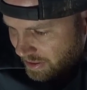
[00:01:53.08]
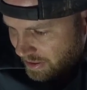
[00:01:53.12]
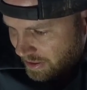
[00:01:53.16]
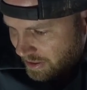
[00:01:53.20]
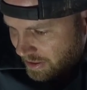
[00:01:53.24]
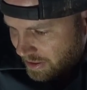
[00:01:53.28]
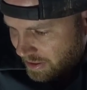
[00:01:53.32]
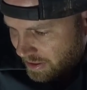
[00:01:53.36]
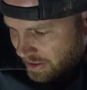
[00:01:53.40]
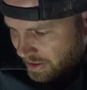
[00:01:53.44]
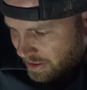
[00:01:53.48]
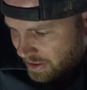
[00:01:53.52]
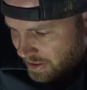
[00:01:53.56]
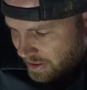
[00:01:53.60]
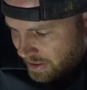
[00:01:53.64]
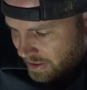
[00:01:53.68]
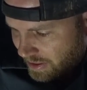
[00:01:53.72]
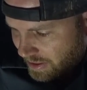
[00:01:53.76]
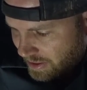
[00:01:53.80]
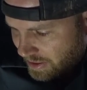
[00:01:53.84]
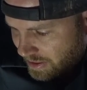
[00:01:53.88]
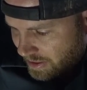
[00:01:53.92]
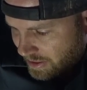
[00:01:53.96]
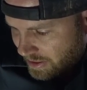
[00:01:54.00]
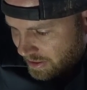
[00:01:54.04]

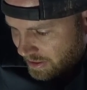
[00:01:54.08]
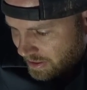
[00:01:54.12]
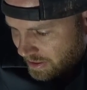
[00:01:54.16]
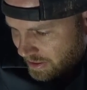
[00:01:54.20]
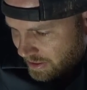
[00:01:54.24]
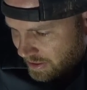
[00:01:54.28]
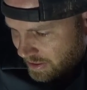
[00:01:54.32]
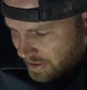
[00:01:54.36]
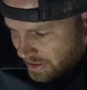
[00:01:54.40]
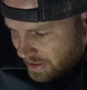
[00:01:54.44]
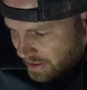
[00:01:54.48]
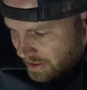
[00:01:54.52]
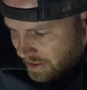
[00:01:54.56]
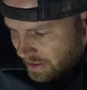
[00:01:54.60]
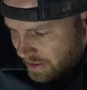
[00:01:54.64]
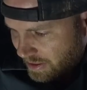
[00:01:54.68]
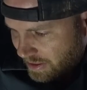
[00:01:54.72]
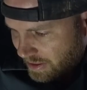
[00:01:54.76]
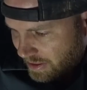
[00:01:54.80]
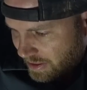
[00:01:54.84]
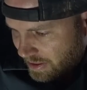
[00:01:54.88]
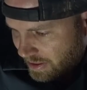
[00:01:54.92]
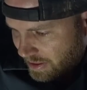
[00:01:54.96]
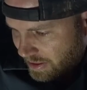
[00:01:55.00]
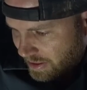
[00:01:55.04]

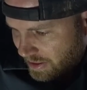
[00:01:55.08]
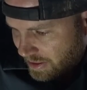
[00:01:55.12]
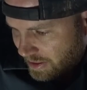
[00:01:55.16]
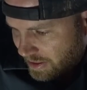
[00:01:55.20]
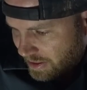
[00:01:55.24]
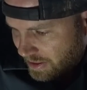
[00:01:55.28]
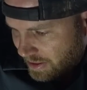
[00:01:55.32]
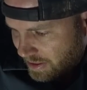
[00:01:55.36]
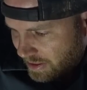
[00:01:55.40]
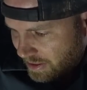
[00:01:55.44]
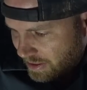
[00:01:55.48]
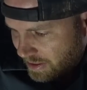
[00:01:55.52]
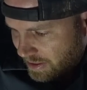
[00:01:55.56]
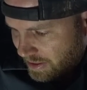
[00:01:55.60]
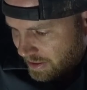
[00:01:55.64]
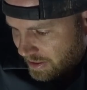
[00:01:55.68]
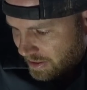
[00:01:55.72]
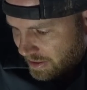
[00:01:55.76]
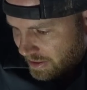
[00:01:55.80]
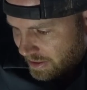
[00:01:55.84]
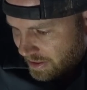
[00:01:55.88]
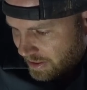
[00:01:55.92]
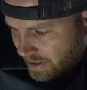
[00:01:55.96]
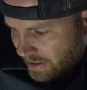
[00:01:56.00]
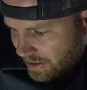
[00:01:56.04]

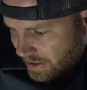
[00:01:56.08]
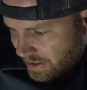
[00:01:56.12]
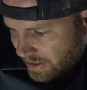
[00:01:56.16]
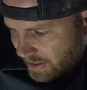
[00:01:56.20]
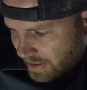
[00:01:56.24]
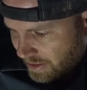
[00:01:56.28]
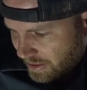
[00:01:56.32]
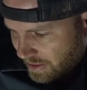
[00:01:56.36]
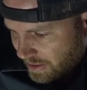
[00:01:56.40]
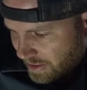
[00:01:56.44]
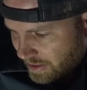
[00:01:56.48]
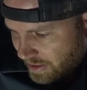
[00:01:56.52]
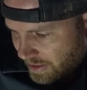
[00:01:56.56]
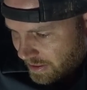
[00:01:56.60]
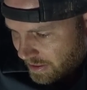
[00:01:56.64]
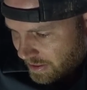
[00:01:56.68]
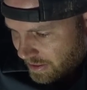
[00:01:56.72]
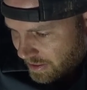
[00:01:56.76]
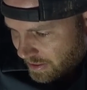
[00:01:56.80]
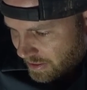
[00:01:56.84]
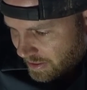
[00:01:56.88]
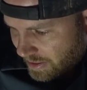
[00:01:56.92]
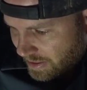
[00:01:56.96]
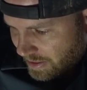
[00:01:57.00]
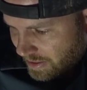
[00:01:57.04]

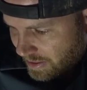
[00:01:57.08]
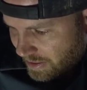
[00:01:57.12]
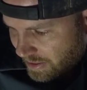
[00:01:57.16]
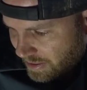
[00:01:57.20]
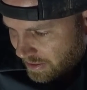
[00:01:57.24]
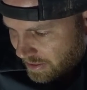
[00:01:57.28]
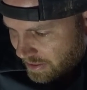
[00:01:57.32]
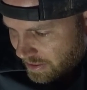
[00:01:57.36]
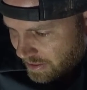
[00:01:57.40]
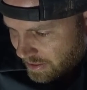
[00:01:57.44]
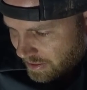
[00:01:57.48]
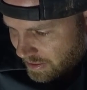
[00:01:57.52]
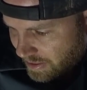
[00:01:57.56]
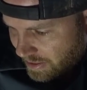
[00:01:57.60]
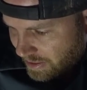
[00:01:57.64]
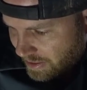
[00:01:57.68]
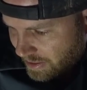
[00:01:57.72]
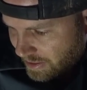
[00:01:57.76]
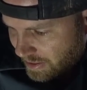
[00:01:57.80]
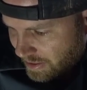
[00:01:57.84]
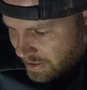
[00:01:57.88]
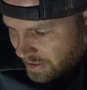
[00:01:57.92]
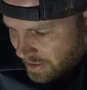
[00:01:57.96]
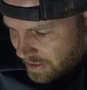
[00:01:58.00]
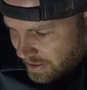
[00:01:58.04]

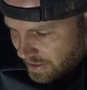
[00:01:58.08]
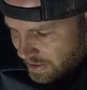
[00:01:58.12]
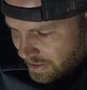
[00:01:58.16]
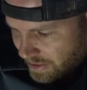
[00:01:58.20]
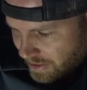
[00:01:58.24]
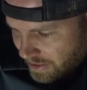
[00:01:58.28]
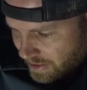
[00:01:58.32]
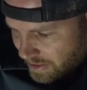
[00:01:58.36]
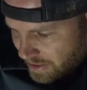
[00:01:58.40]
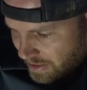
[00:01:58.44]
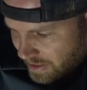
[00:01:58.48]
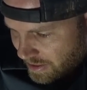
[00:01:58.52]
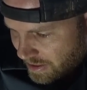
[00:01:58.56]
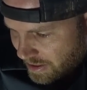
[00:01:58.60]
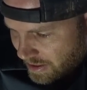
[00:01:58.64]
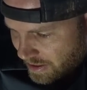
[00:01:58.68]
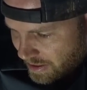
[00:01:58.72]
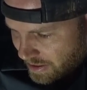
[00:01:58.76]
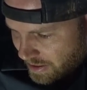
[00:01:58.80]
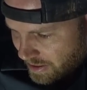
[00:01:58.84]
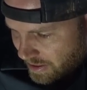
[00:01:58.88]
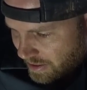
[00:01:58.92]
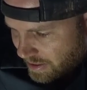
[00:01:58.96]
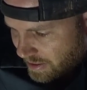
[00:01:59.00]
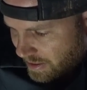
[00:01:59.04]

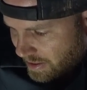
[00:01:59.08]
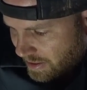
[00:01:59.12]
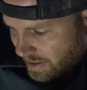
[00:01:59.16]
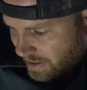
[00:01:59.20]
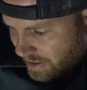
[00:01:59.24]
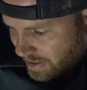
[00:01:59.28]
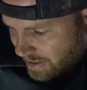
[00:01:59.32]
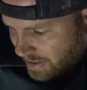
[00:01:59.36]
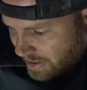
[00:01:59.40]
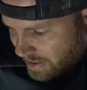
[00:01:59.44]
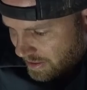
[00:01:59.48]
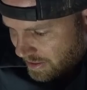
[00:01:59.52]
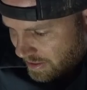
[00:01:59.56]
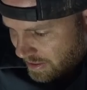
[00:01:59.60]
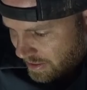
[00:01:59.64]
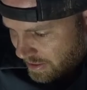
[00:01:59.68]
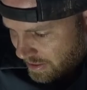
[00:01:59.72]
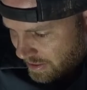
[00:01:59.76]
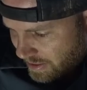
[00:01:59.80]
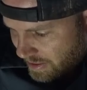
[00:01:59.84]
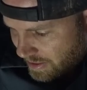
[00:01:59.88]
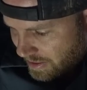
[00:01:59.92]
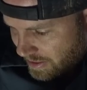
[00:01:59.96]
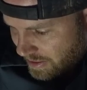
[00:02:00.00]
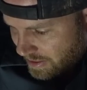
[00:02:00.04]

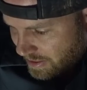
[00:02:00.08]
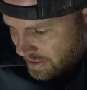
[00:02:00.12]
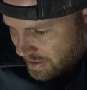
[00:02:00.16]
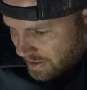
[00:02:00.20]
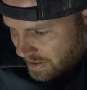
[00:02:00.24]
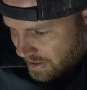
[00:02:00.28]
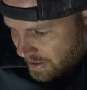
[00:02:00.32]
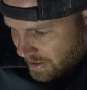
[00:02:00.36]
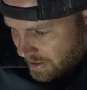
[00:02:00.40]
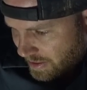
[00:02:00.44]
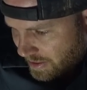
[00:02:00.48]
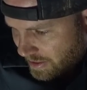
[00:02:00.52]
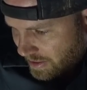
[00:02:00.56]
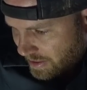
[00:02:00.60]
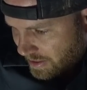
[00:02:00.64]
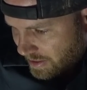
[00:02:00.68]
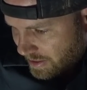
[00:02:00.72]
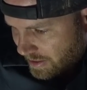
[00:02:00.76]
(no one is talking)